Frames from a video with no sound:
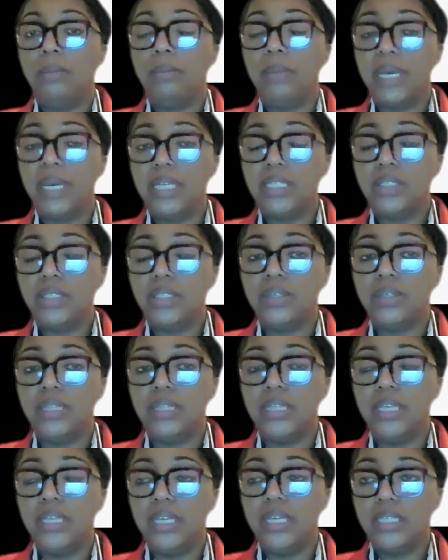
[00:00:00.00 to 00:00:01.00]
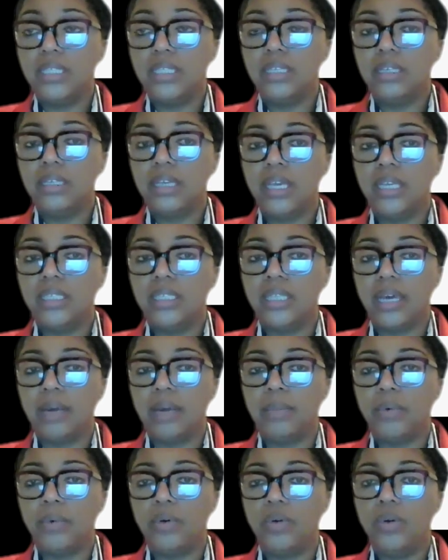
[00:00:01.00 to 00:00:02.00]
Based on this
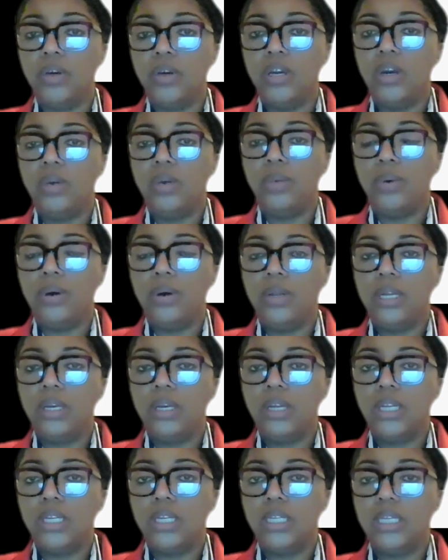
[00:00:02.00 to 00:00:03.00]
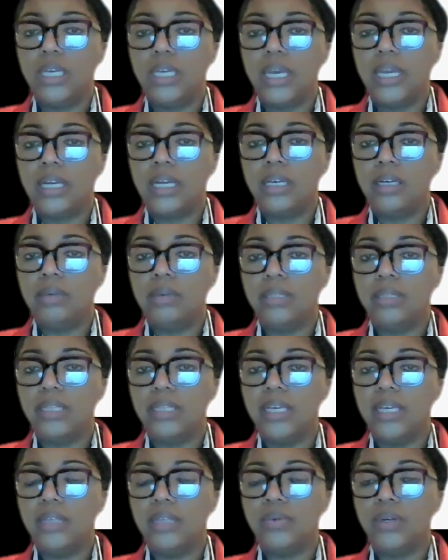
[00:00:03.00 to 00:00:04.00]
example, we're only going to look at a couple of
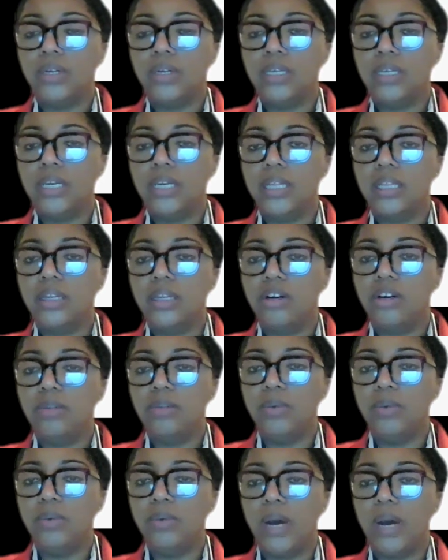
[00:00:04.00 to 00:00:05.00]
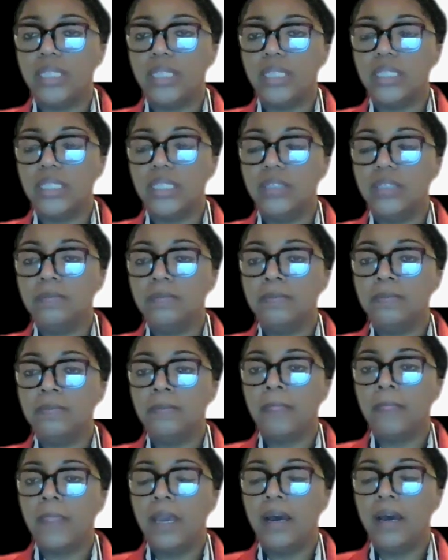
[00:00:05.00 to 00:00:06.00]
things. We're going to look at the Durbin-Watson
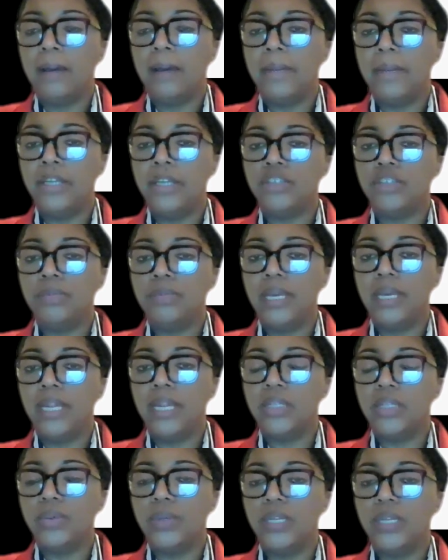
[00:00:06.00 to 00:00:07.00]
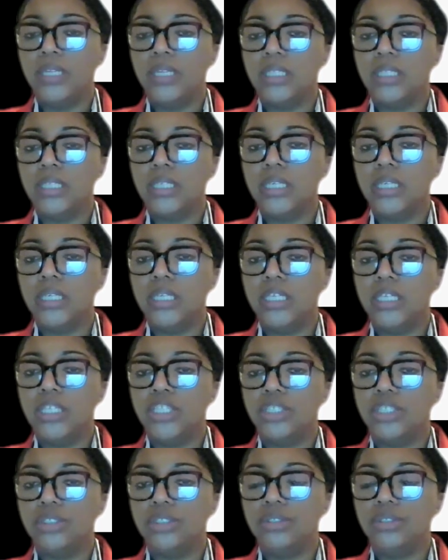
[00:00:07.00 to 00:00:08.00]
measurement as well as the
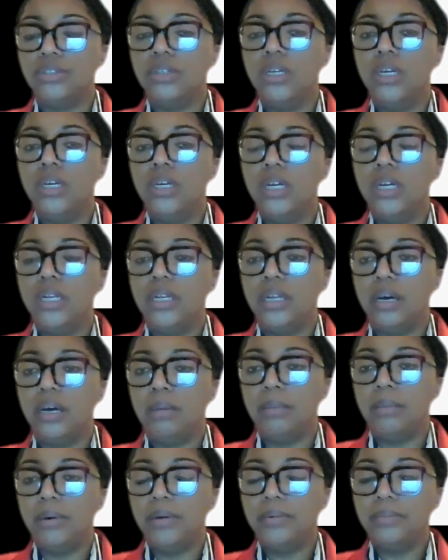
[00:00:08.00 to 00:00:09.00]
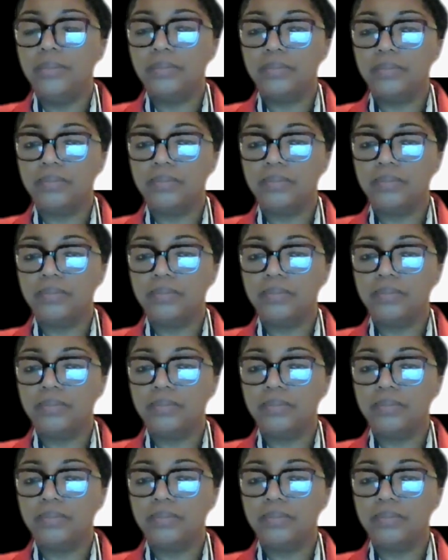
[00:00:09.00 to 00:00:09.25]
conditional number.